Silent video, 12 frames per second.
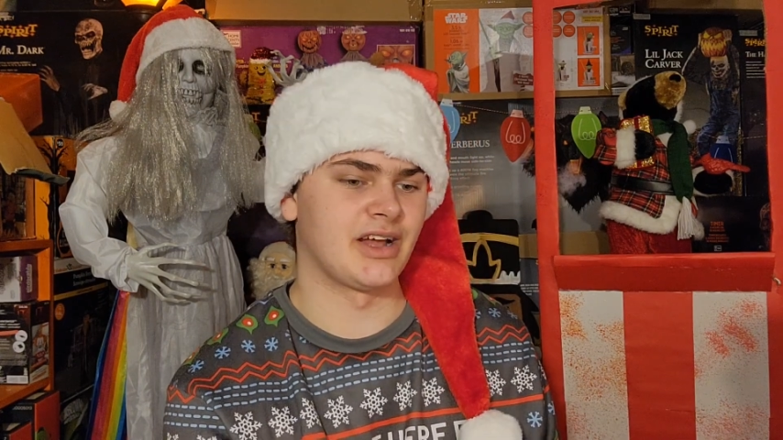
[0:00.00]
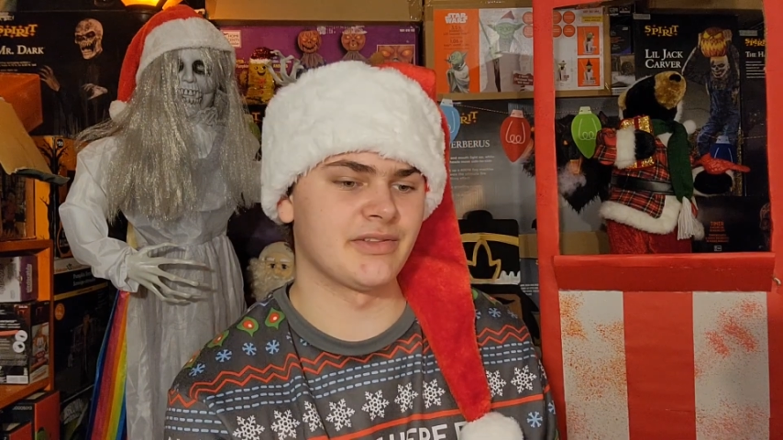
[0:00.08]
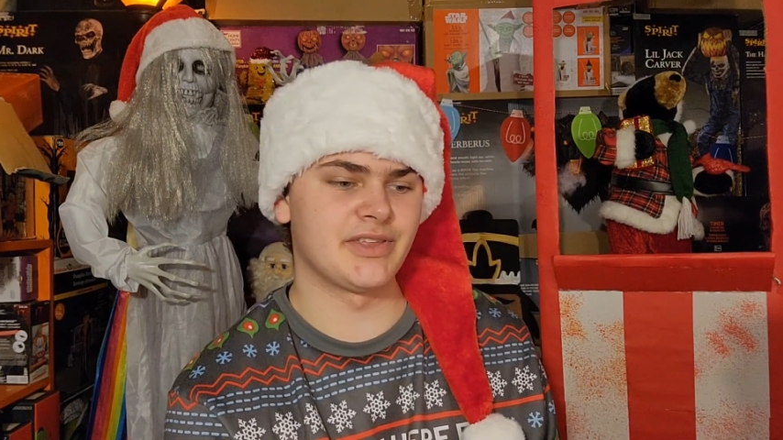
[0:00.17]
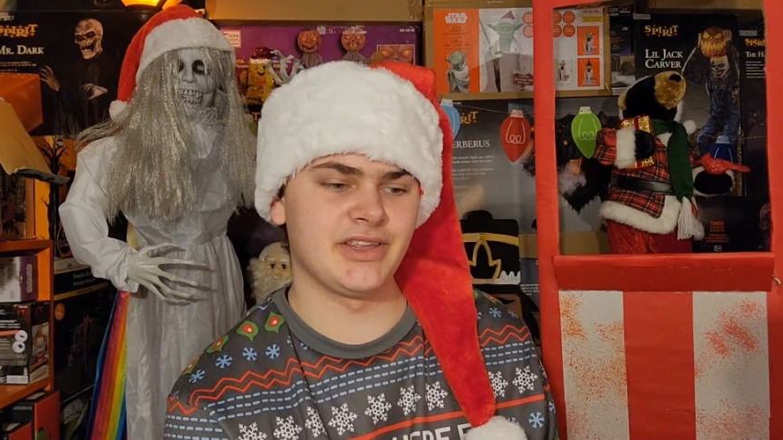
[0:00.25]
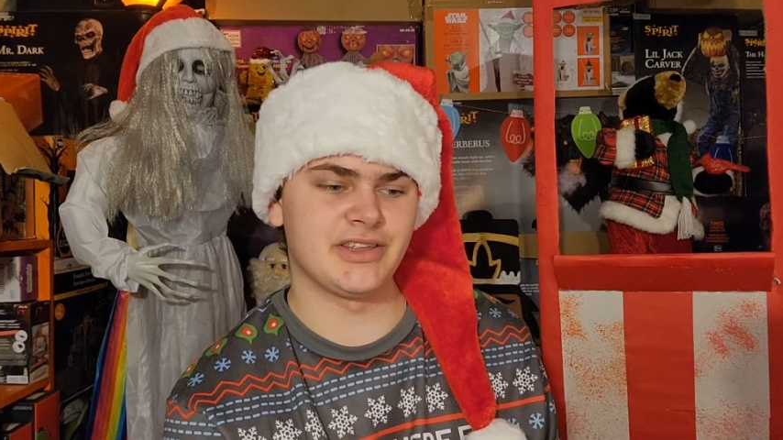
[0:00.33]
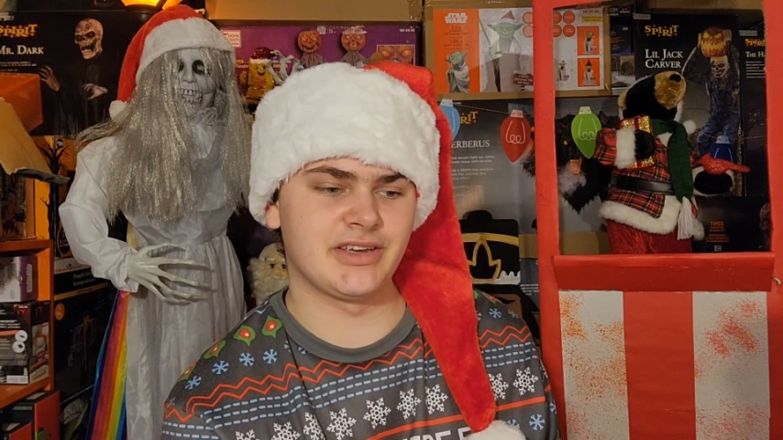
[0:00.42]
I don't
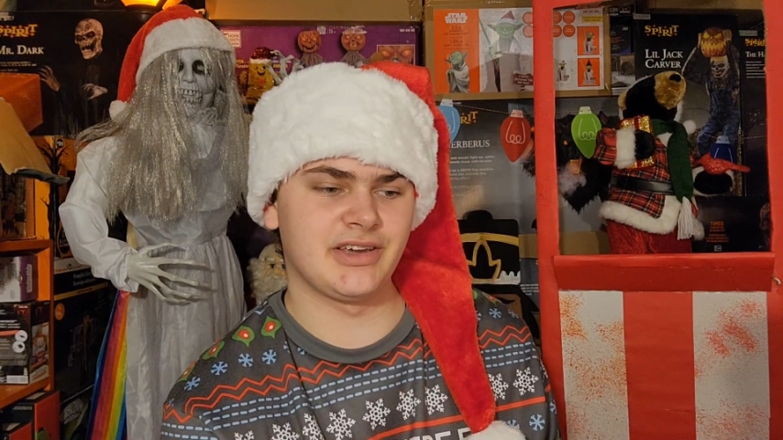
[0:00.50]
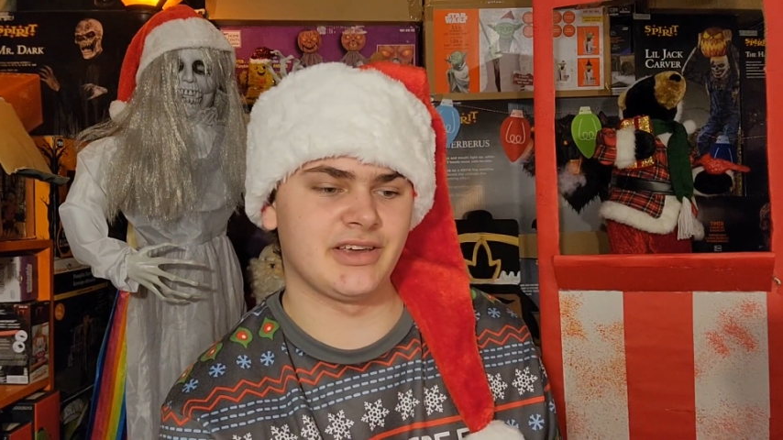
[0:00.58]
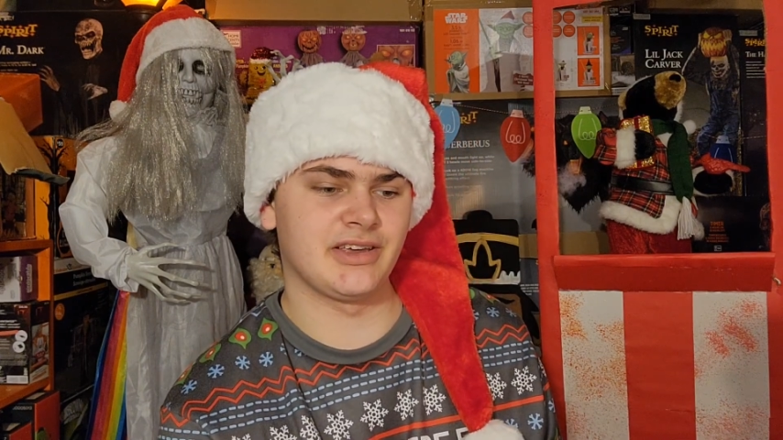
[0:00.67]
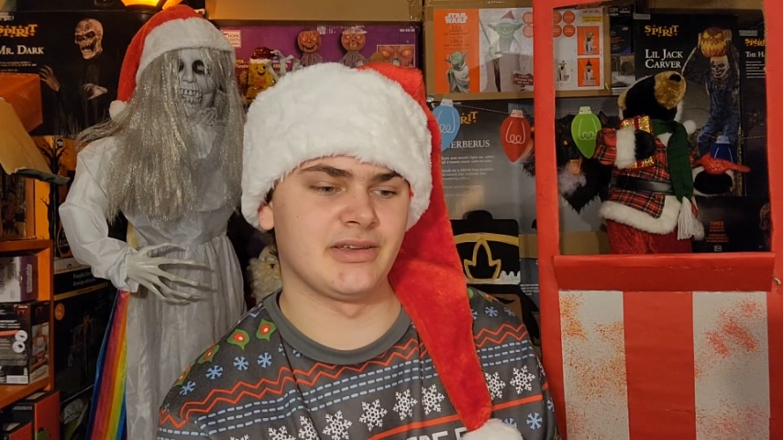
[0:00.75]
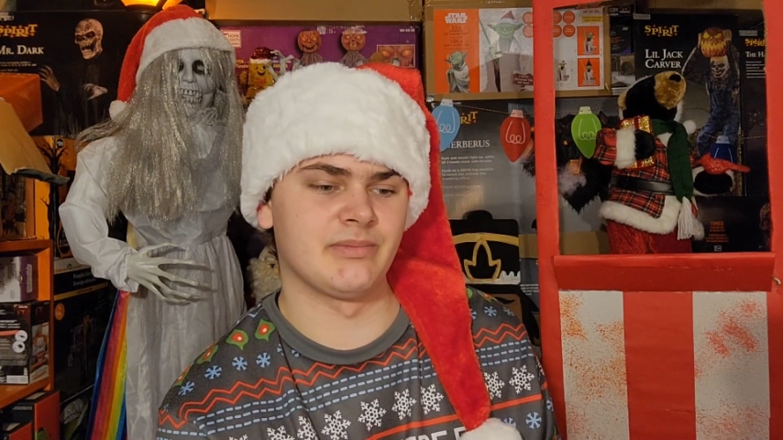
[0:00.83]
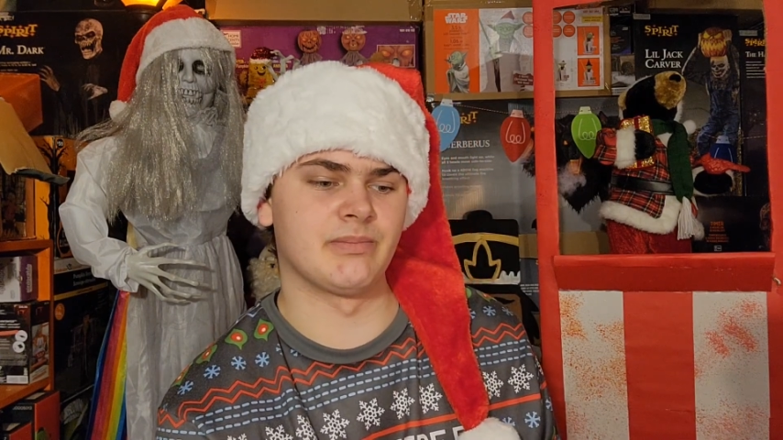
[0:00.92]
think
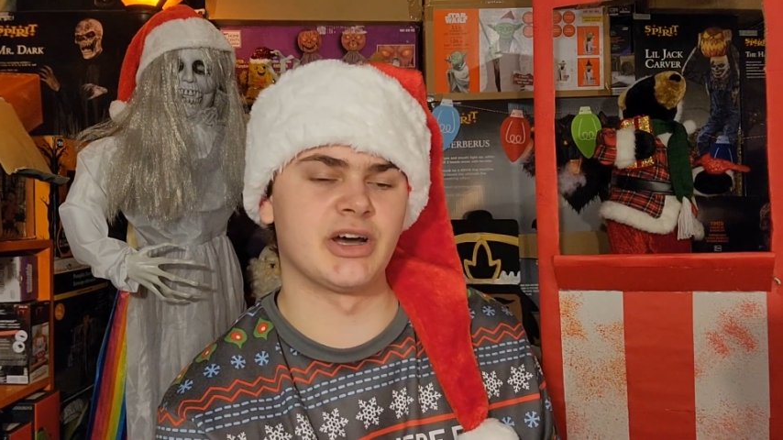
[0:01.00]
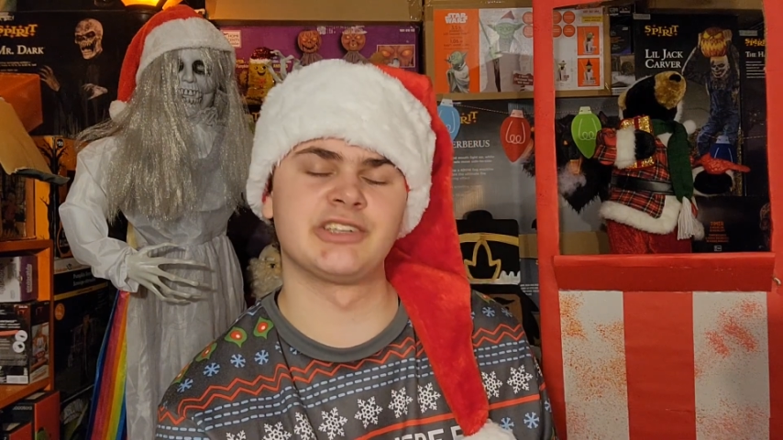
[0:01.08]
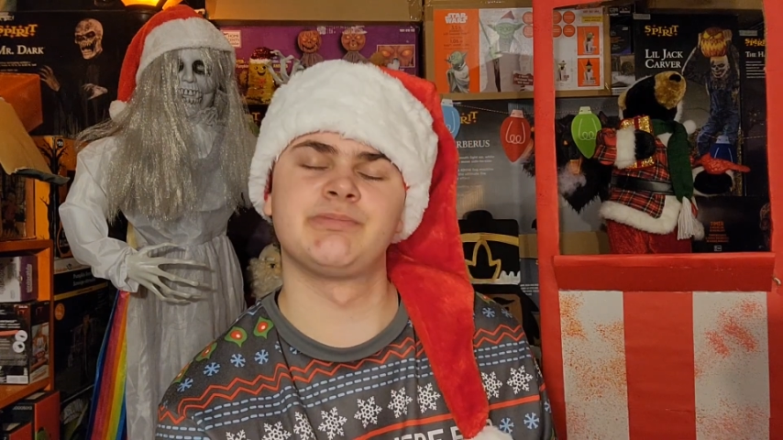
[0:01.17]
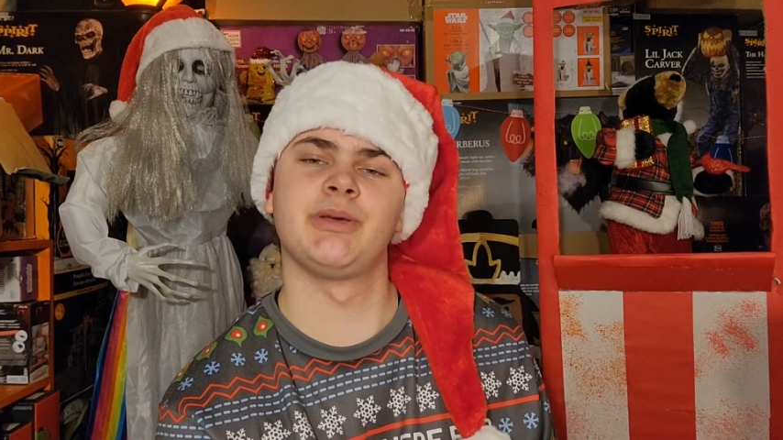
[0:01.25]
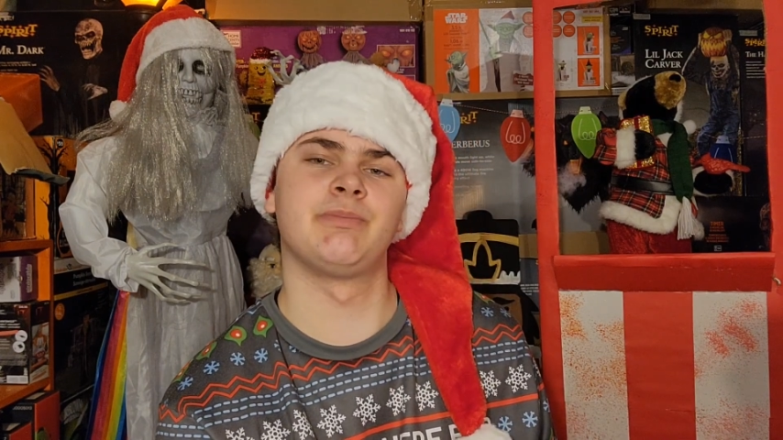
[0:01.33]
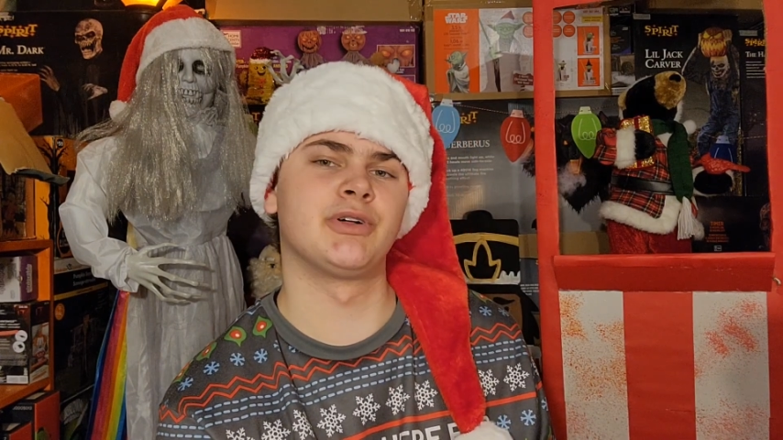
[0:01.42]

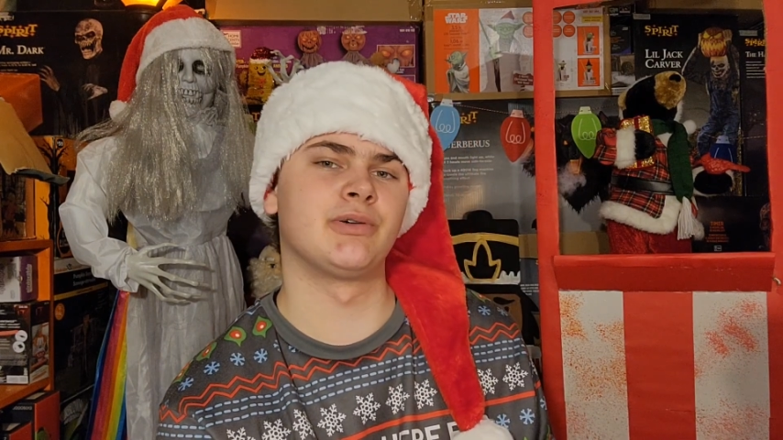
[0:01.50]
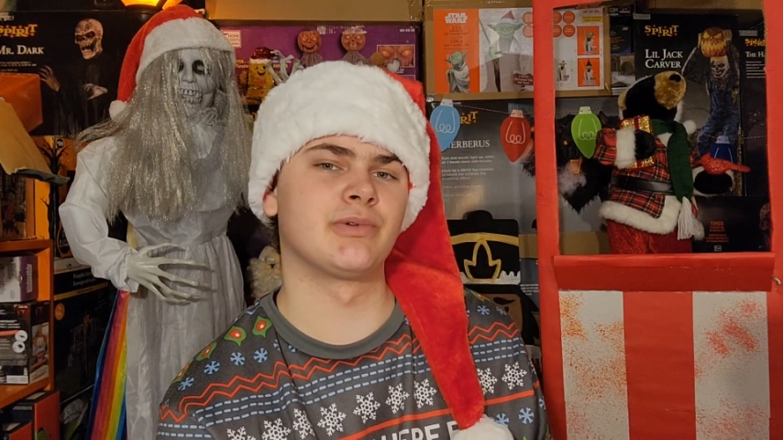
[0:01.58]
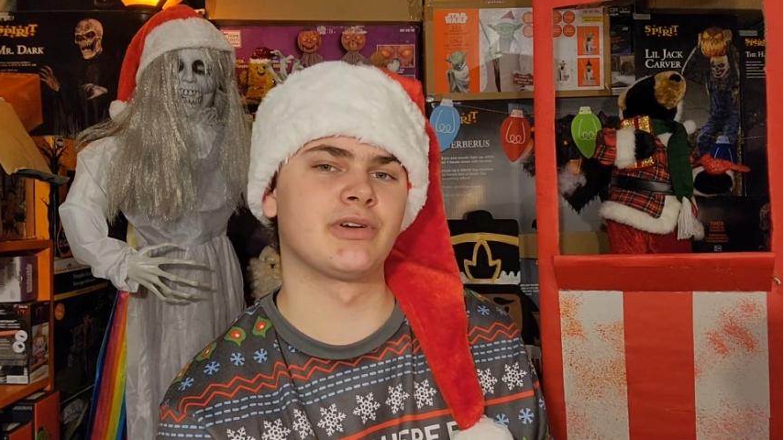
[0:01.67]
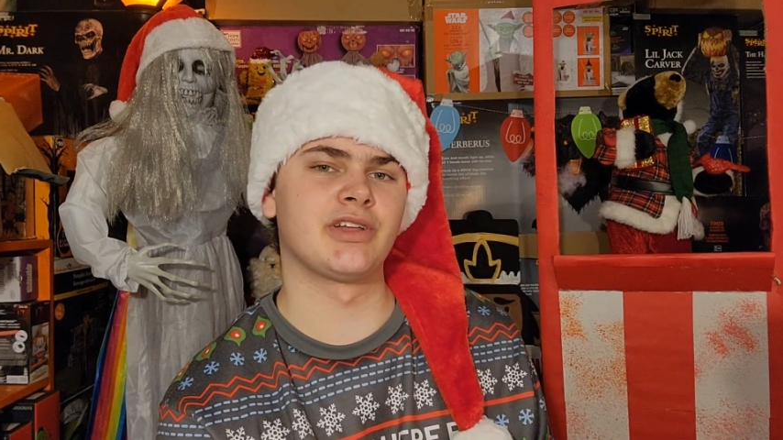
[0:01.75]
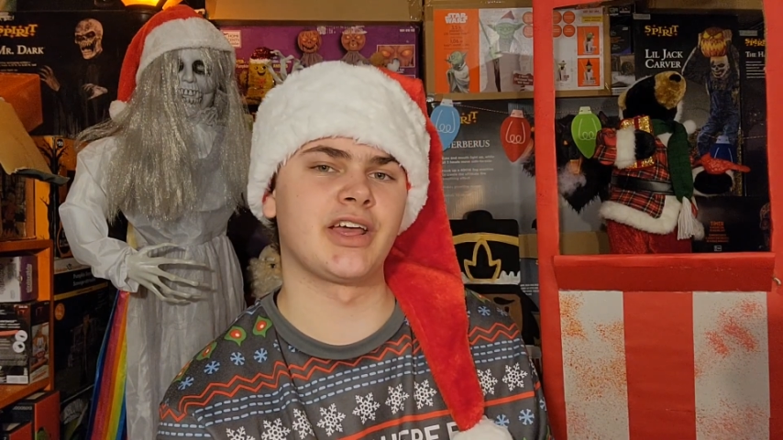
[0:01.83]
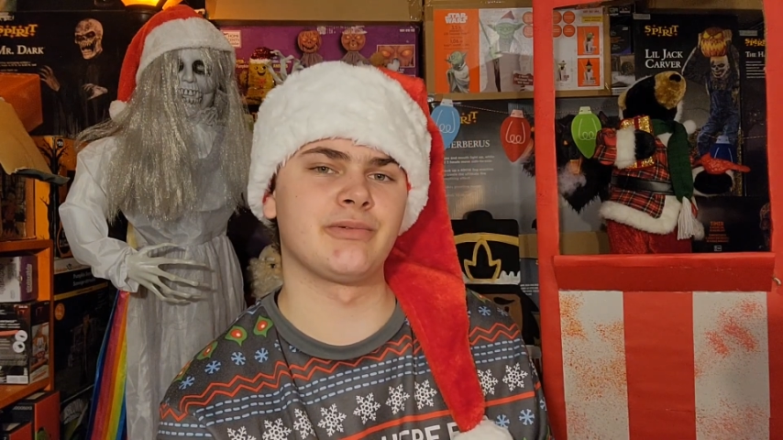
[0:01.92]
much people
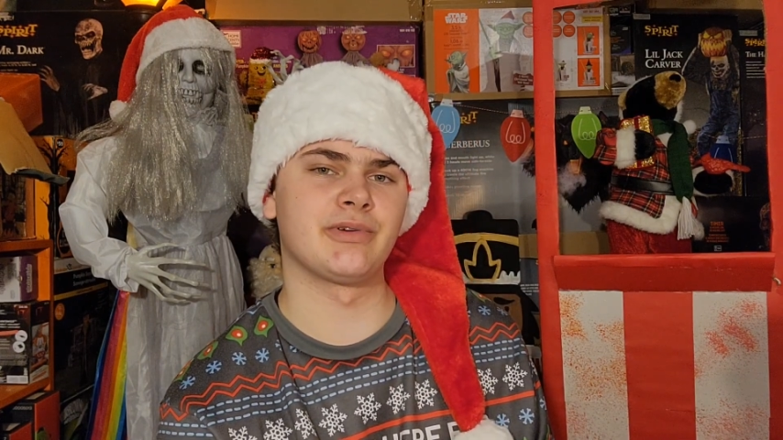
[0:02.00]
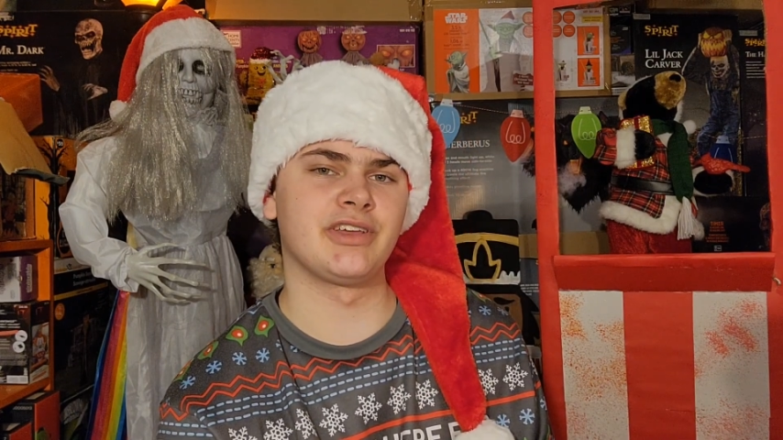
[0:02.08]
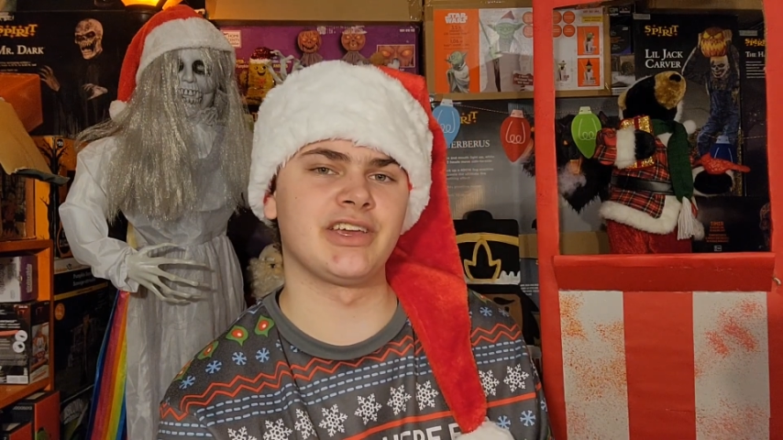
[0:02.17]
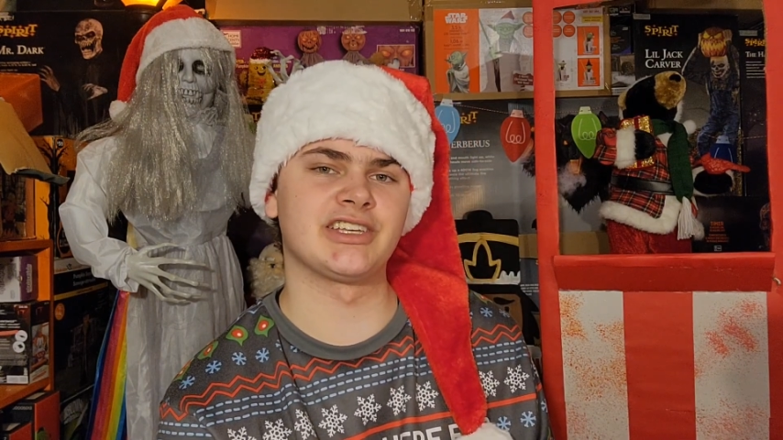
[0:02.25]
were like really